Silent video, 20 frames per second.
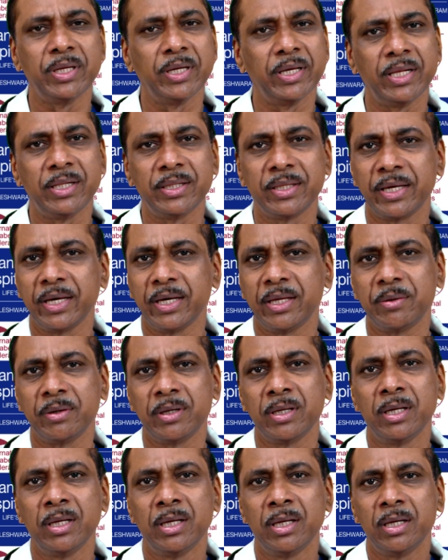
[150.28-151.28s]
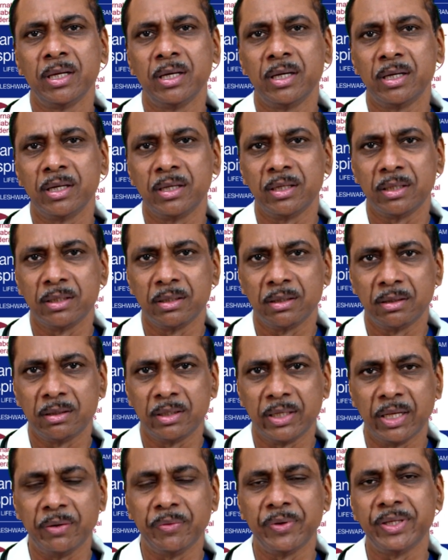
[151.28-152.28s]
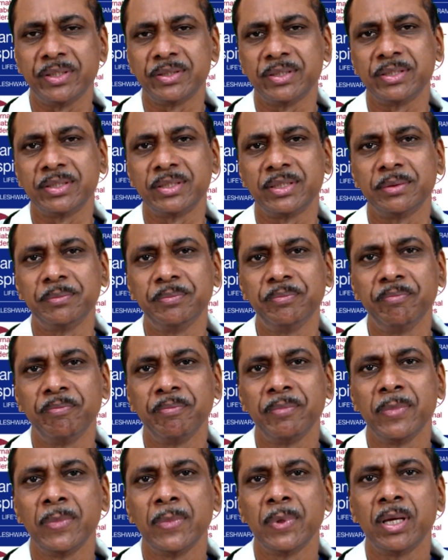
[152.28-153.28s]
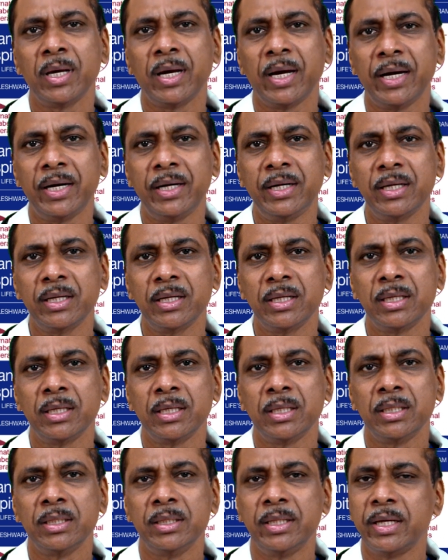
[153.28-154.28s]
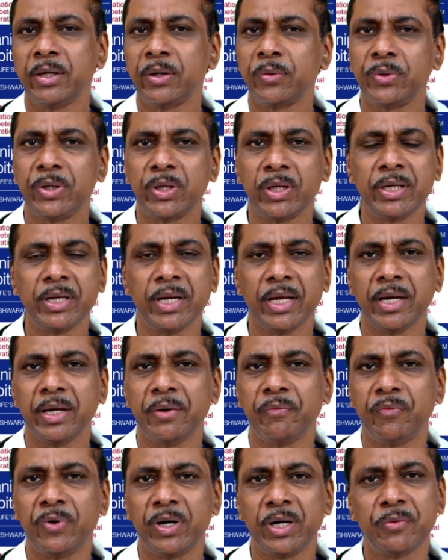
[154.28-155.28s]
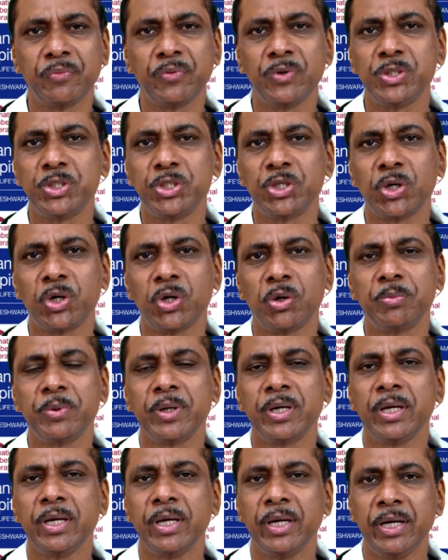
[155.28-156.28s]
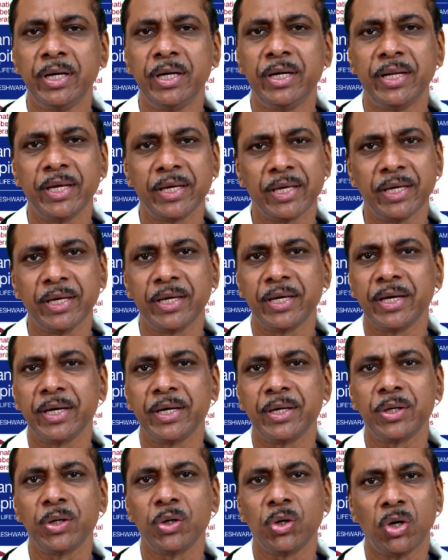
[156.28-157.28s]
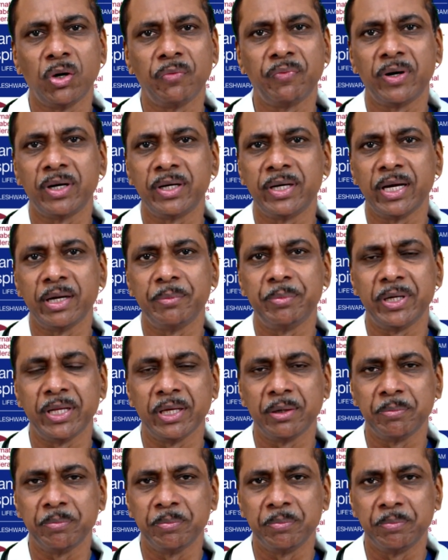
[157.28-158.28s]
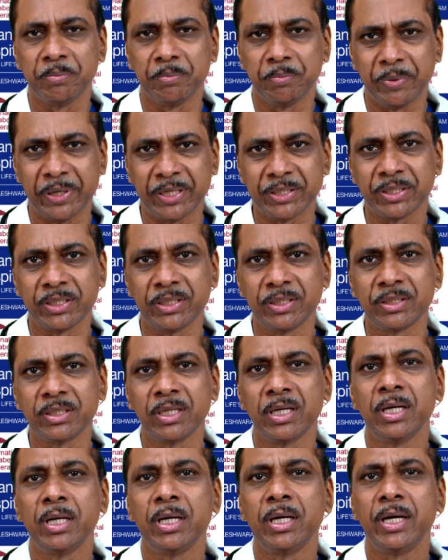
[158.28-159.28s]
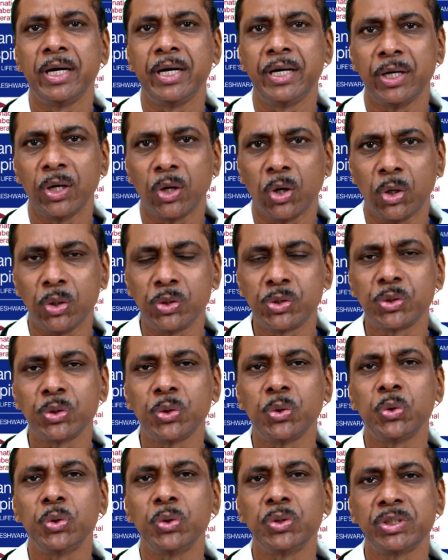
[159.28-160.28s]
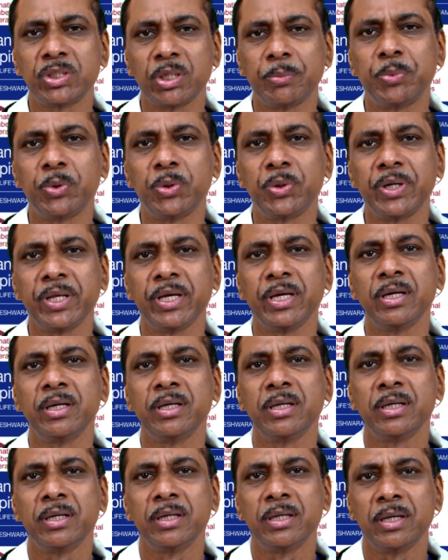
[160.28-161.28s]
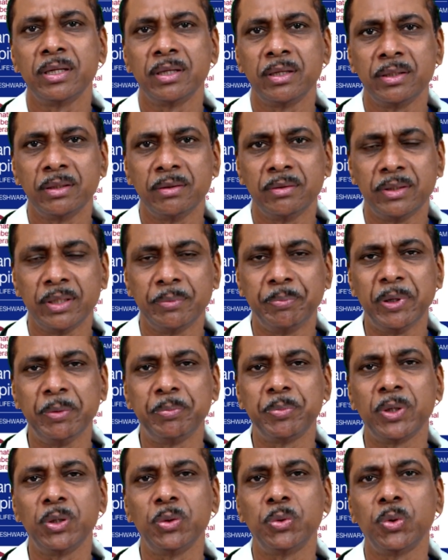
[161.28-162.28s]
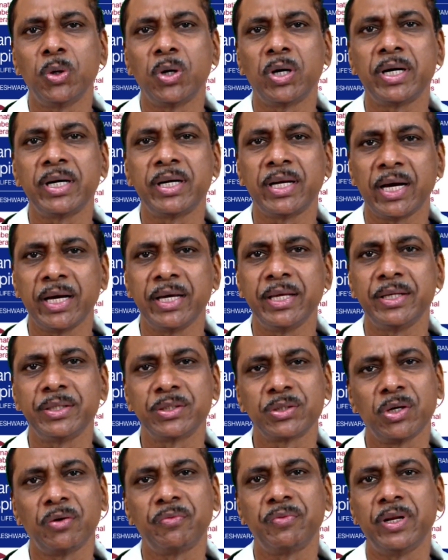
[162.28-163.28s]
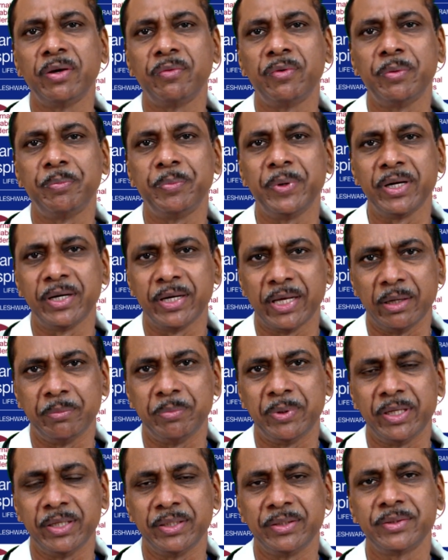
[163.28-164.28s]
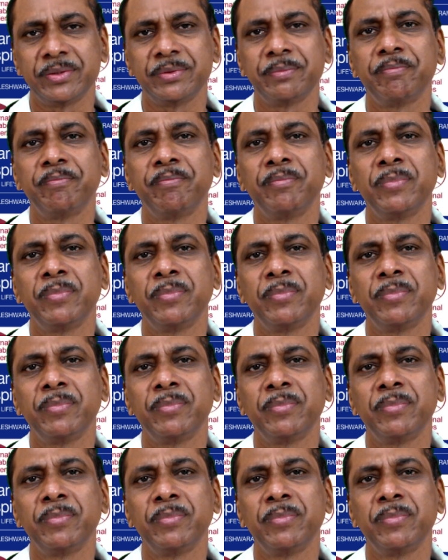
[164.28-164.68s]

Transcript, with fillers: in healthcare uh, delivery system and they have done a wonderful job in taking care of our diabetic patients and also supporting the people who are at high risk of developing diabetes.